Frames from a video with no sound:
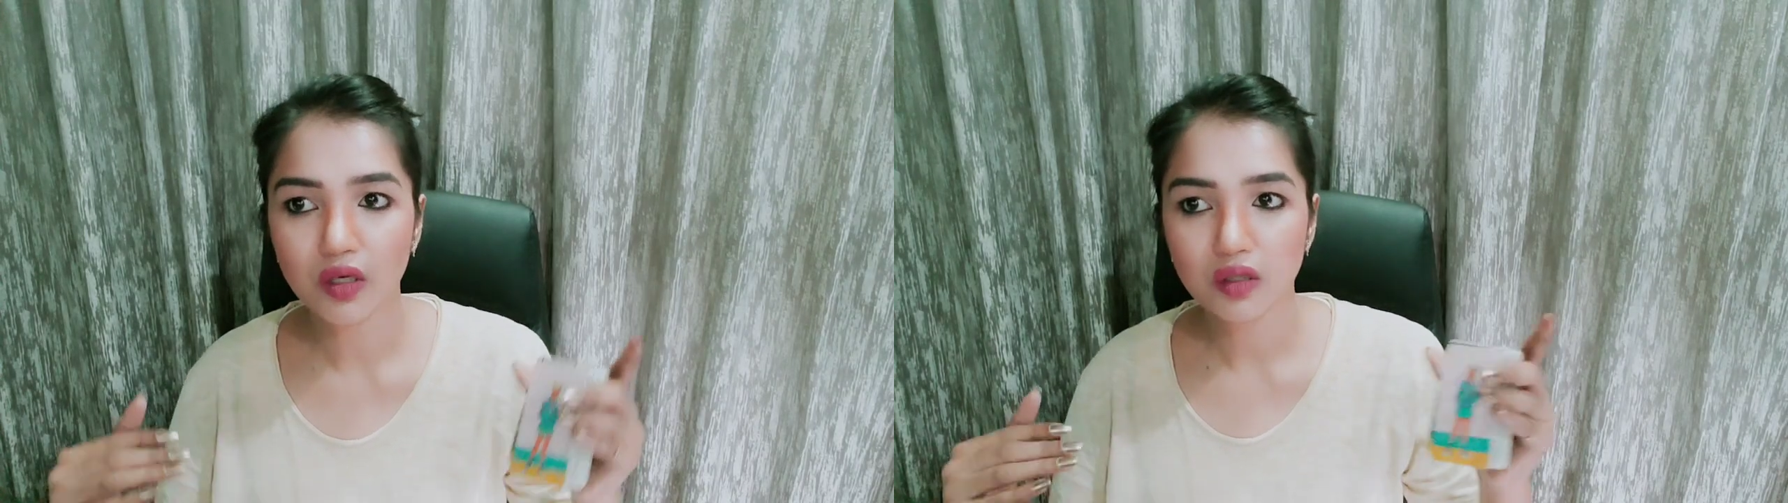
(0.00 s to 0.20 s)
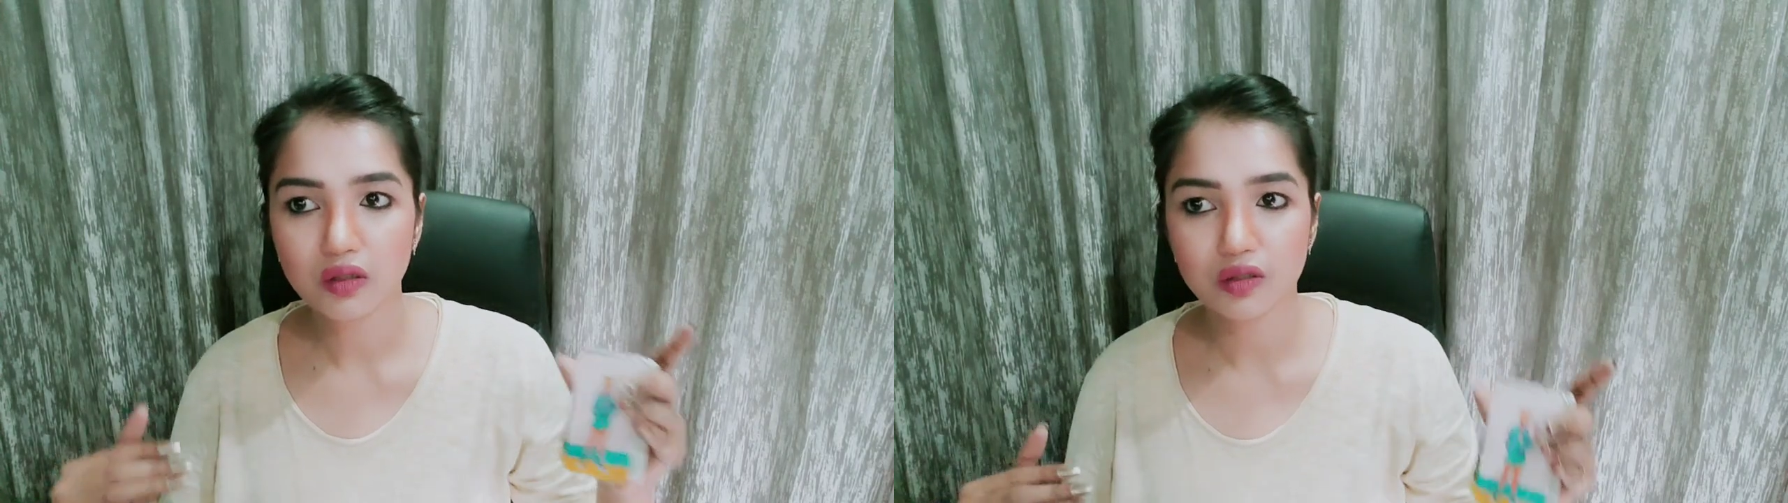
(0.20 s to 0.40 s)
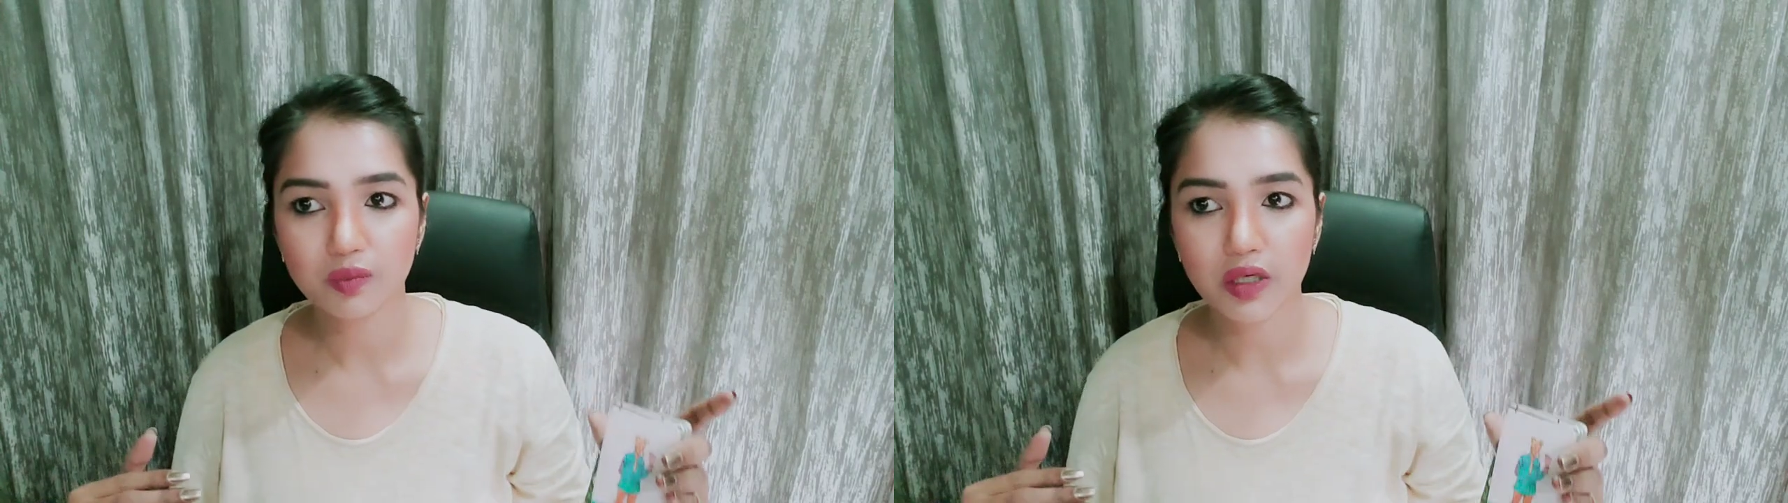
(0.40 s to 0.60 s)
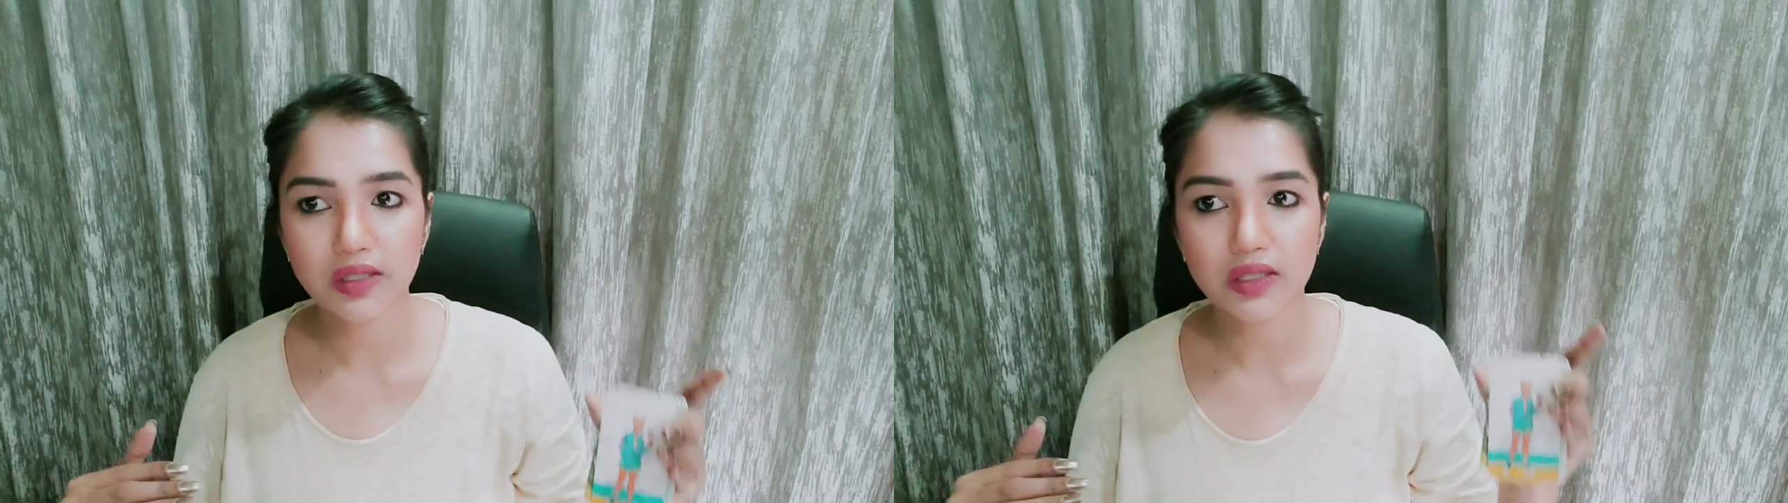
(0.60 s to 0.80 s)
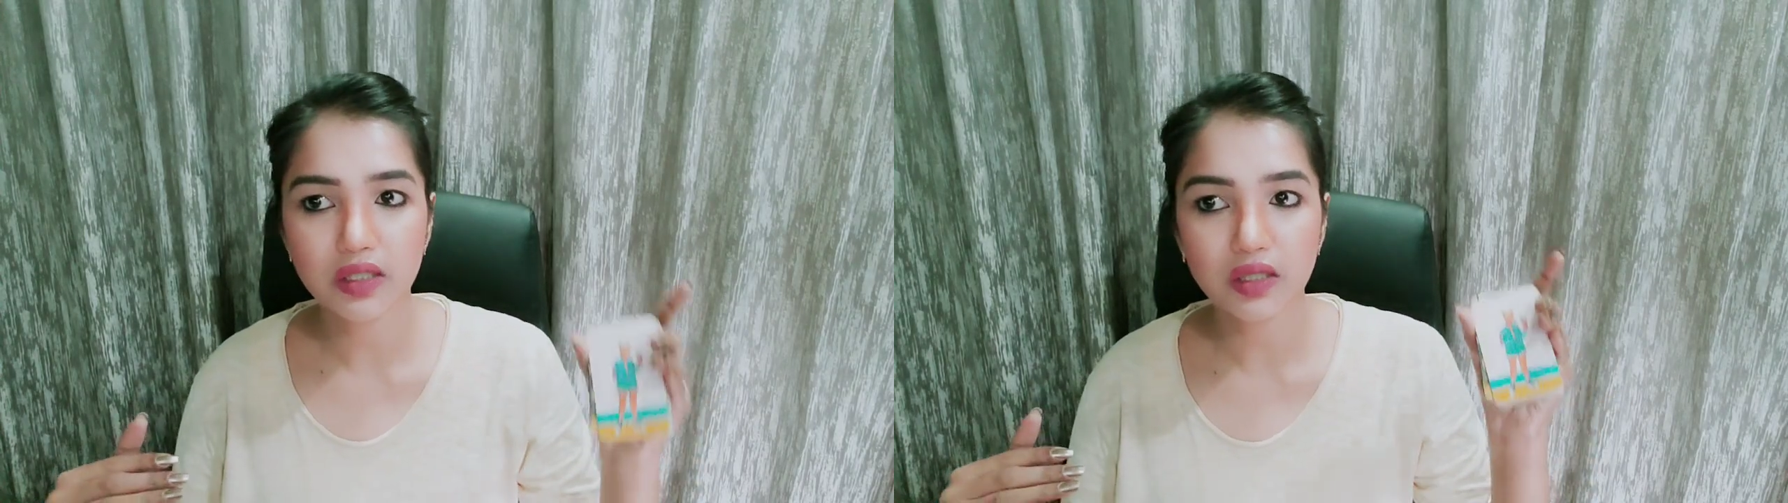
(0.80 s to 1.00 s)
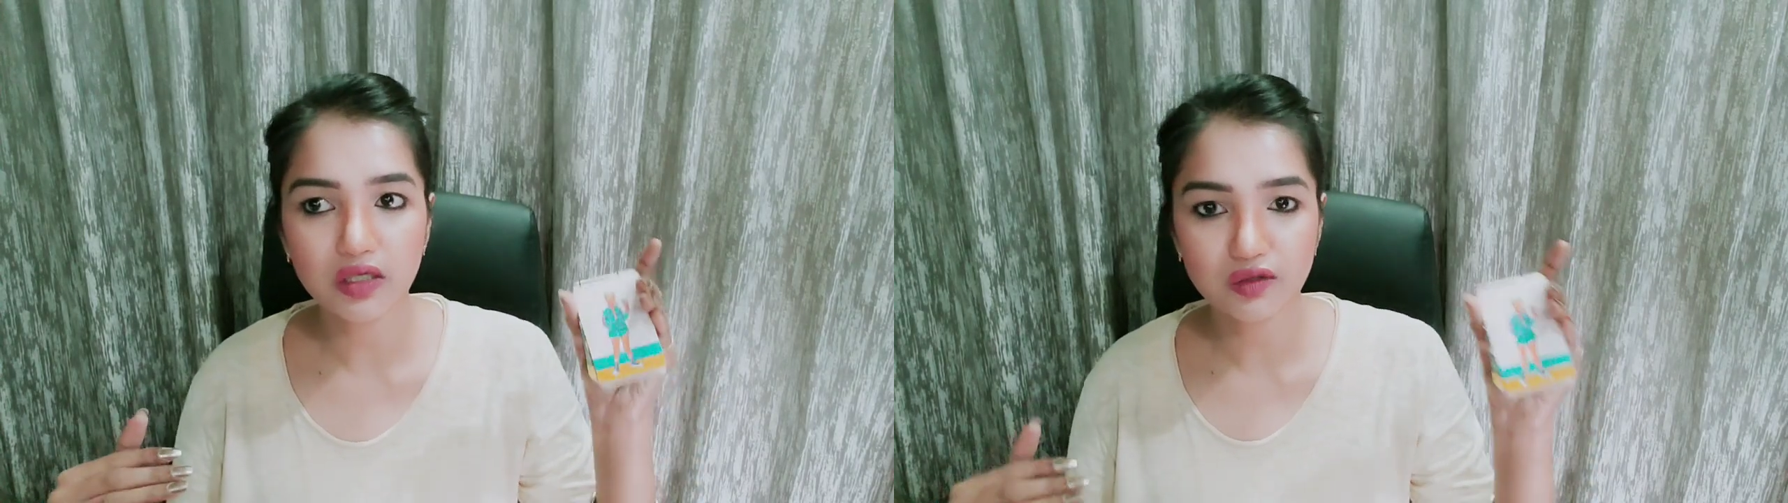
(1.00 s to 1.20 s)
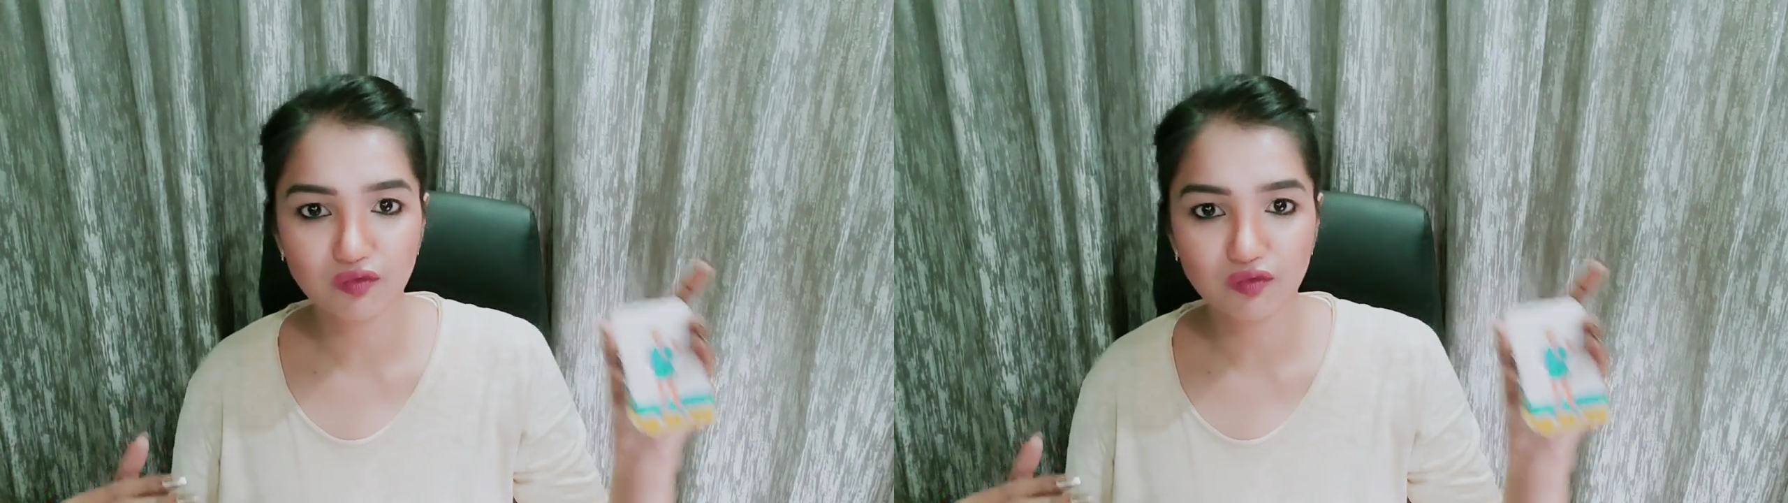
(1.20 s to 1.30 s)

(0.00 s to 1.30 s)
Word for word: this person is